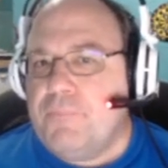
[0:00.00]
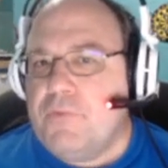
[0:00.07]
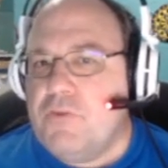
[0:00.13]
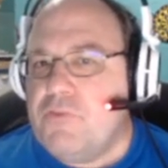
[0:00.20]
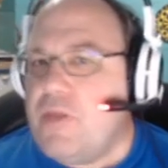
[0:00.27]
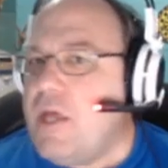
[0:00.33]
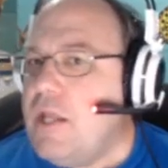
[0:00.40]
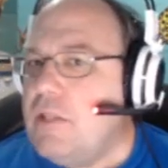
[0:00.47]

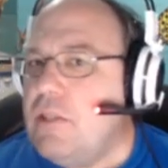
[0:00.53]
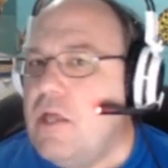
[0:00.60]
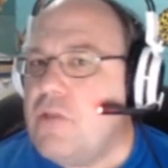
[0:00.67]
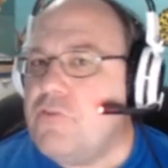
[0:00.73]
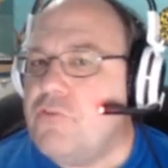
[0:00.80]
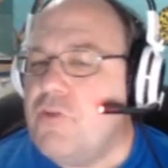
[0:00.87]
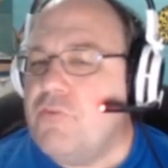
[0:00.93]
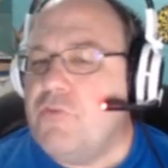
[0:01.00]
Because I got a lot
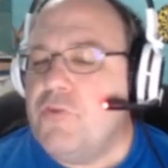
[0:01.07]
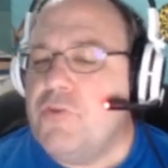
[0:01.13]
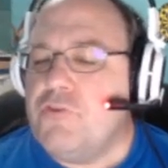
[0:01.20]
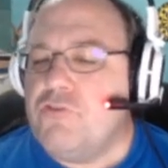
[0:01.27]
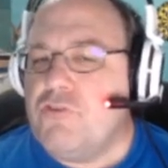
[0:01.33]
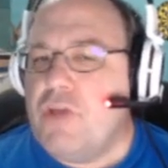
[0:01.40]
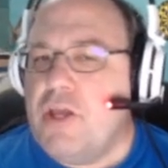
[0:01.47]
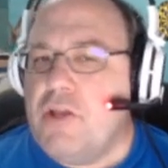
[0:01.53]
of stuff on
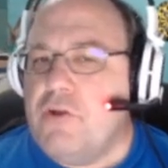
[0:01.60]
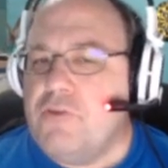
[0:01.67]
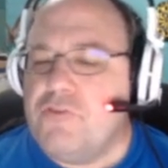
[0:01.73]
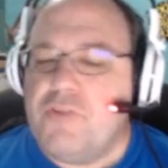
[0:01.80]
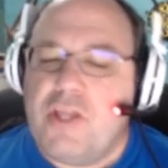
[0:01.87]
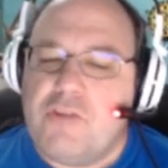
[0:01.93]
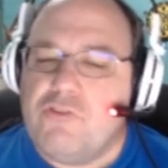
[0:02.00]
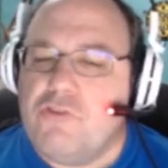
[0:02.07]
this channel.
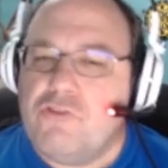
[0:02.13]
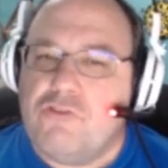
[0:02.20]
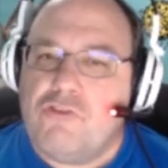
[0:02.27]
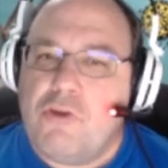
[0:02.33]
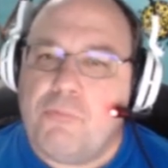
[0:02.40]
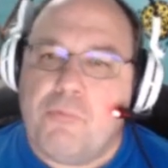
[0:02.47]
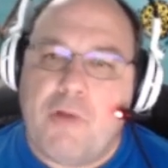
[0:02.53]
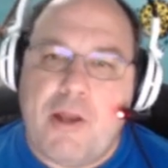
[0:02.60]
It's not just
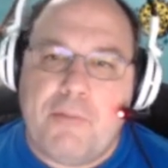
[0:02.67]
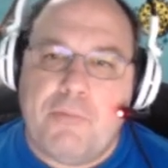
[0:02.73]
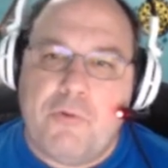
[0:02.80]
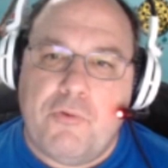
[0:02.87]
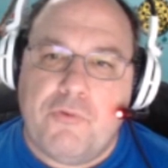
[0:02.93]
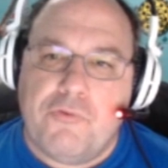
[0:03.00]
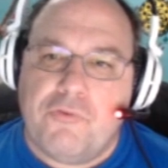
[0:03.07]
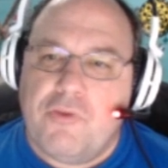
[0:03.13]
Shep
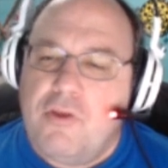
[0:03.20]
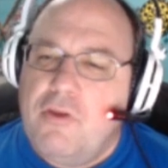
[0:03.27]
Rambles.